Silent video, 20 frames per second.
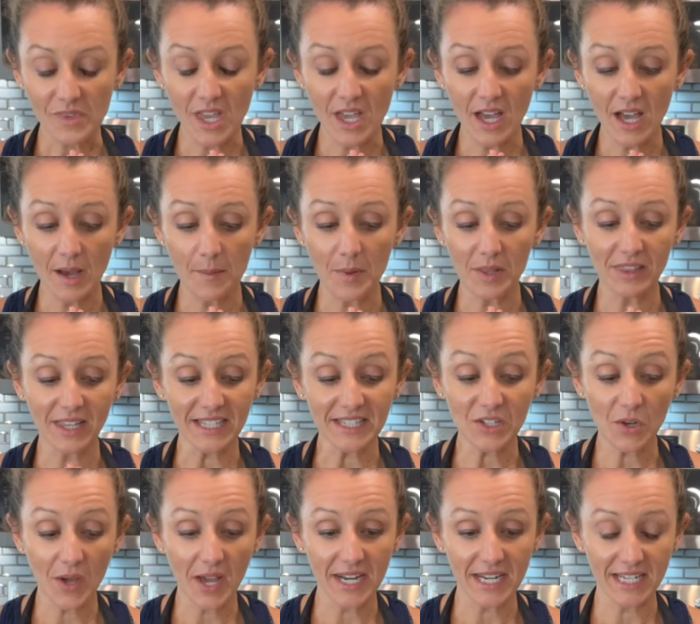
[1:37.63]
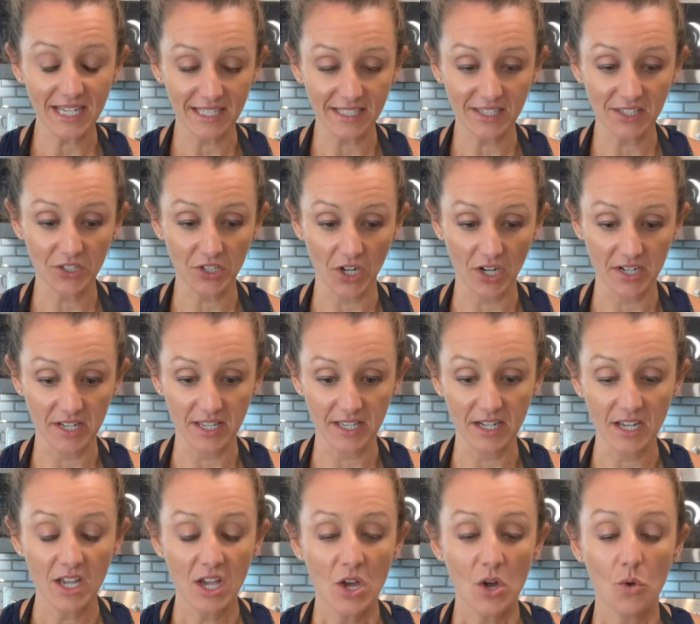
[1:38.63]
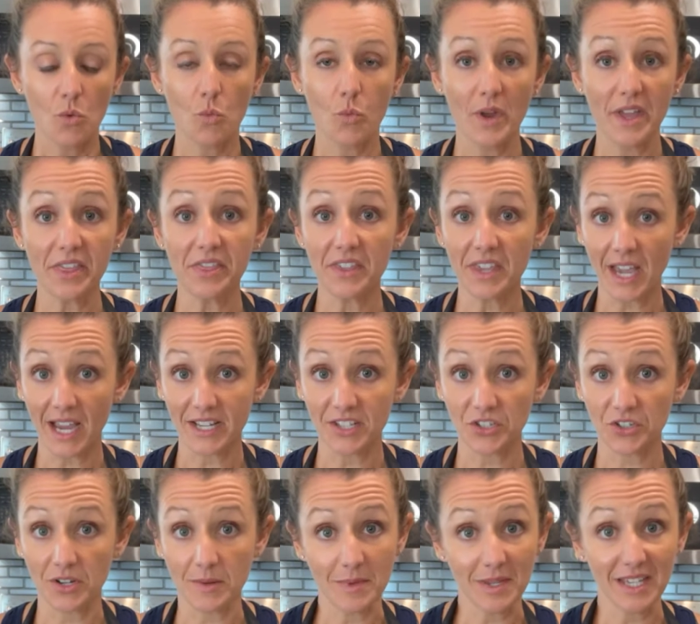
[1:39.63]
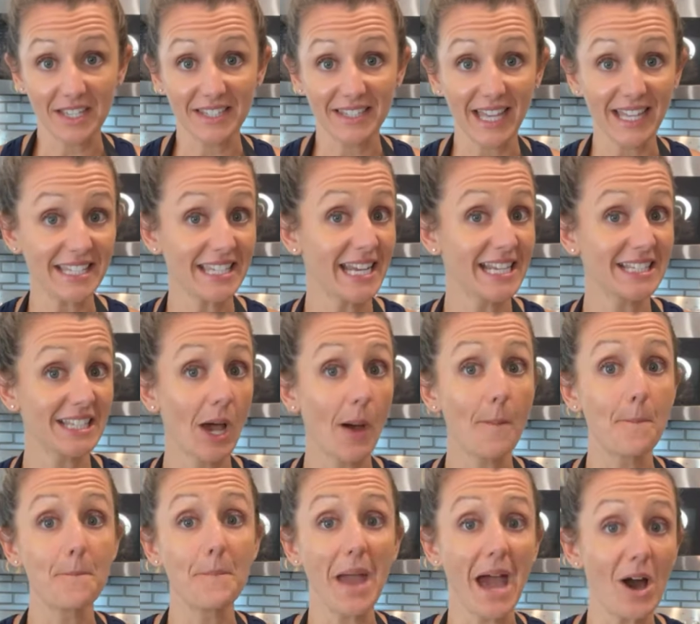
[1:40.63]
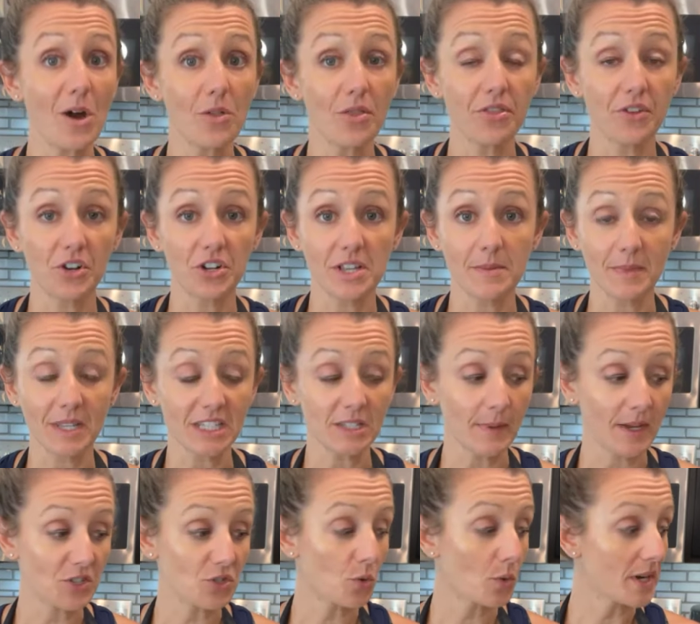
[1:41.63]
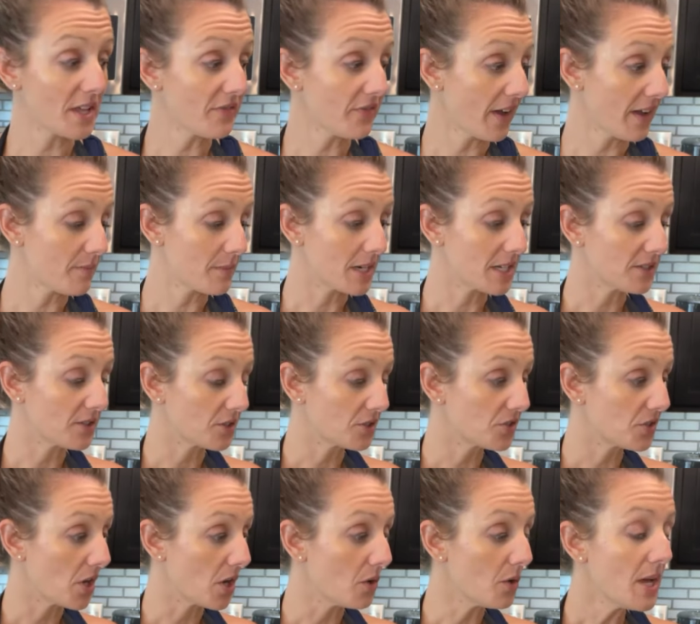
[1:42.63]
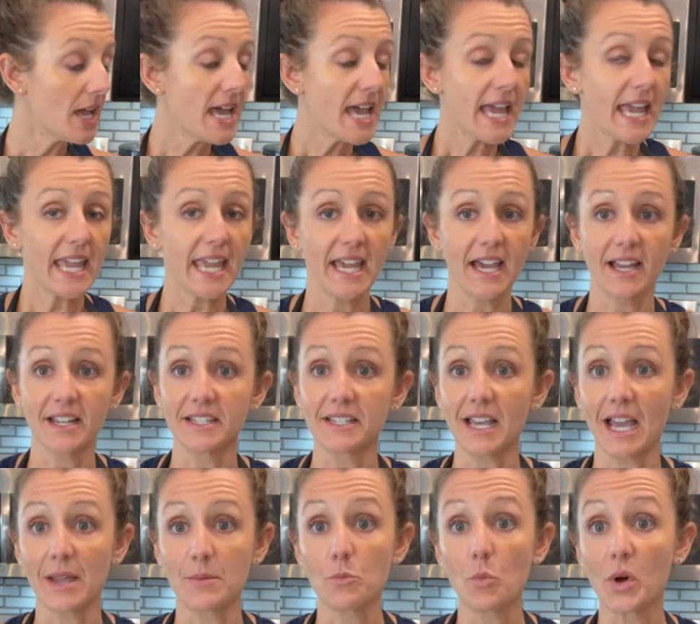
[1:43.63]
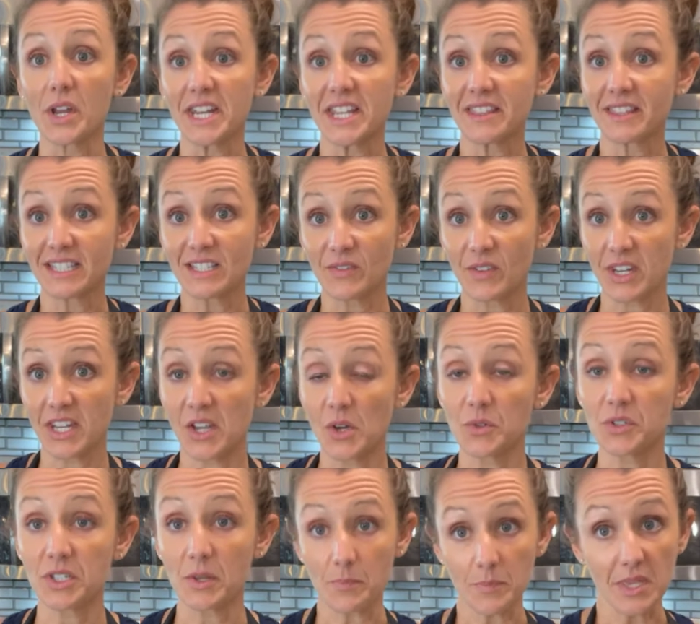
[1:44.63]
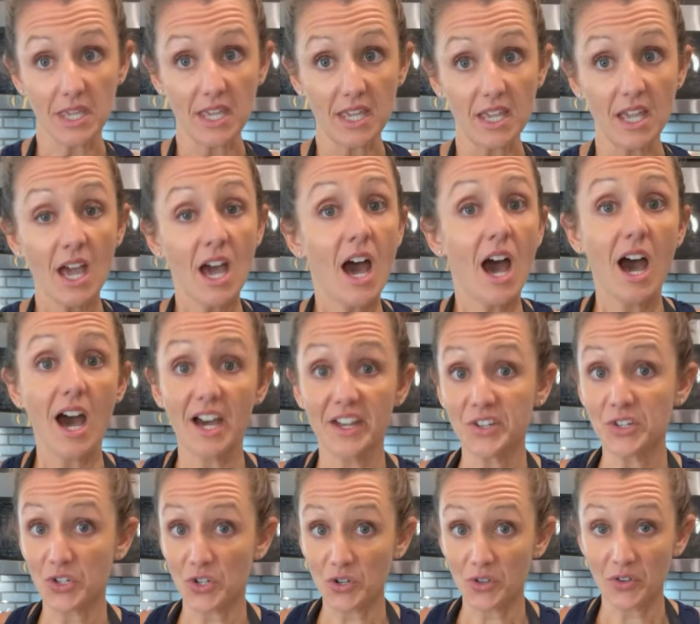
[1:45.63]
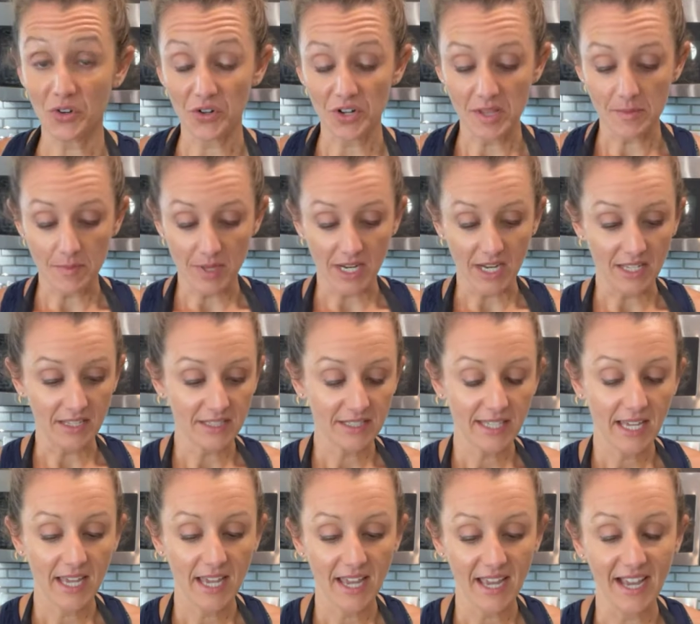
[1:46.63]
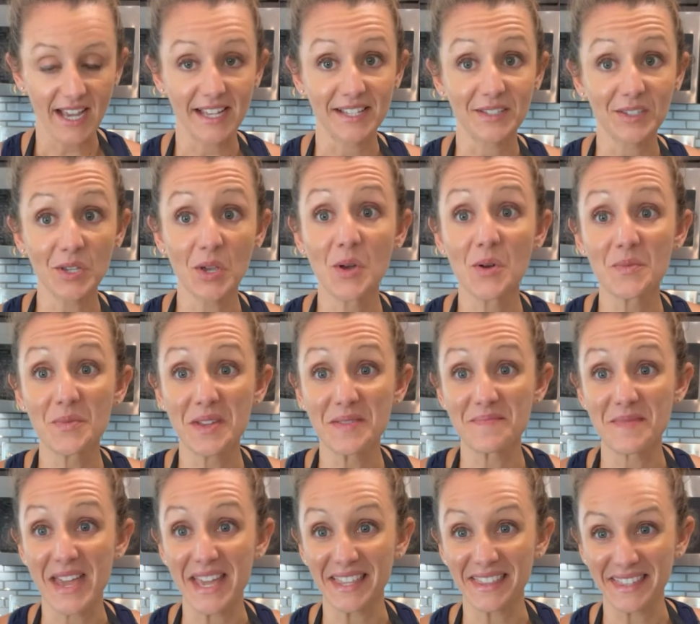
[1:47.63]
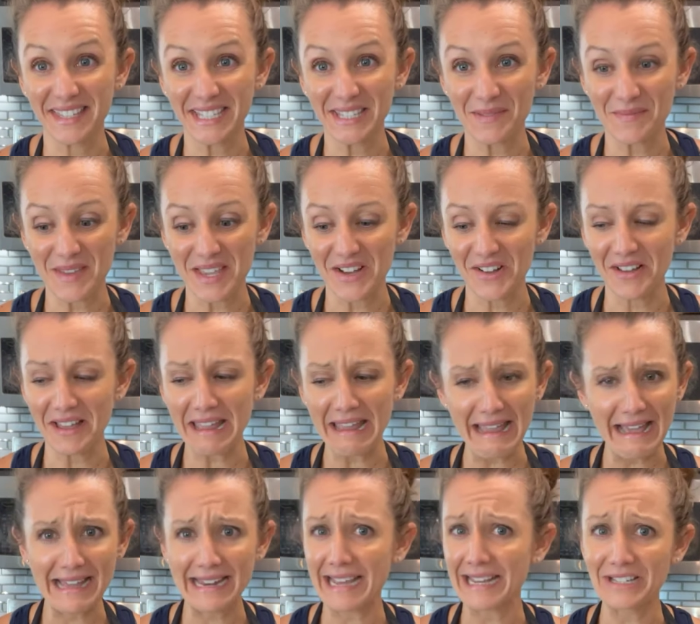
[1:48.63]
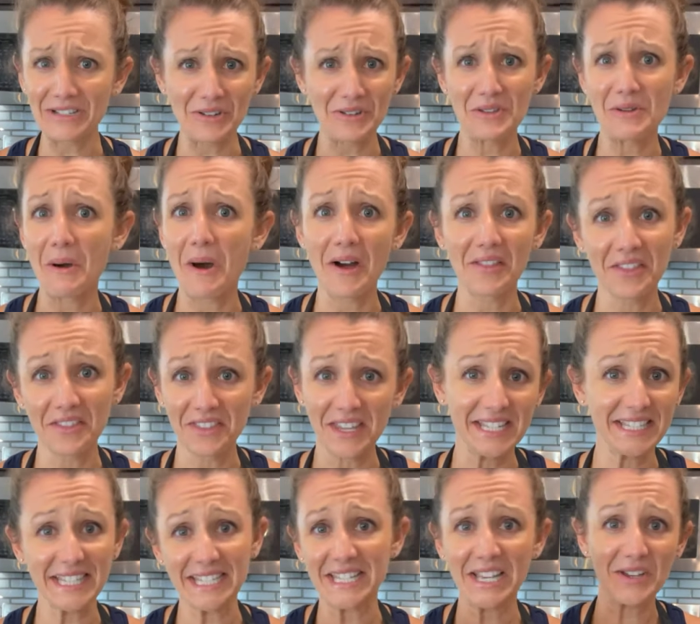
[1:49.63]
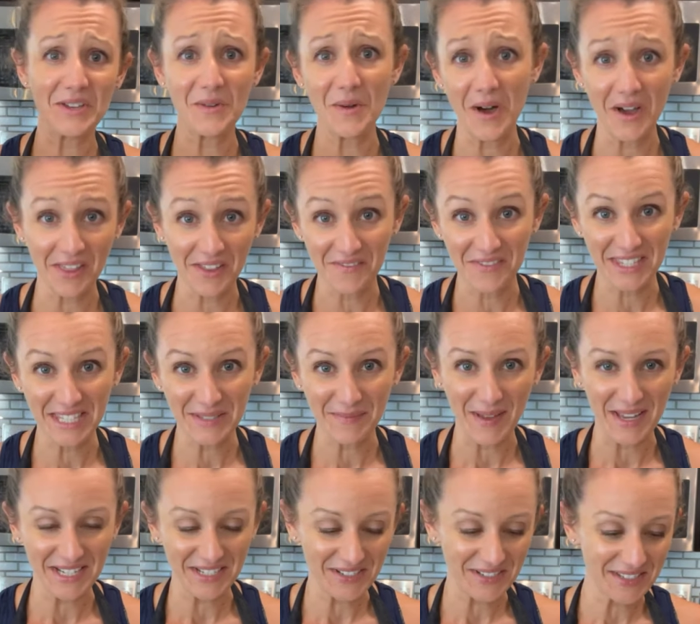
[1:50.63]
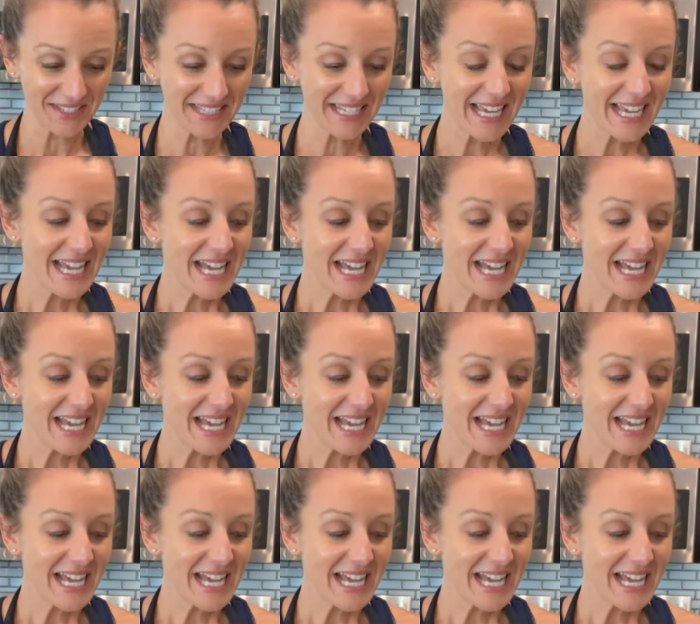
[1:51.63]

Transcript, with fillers: um, let's go ahead and get started with the ice cream because that takes about 30 minutes about 25 minutes or so and i'm wanting this video to be under 30 minutes as we make this meal and I show you all the things and tell you all of the specials.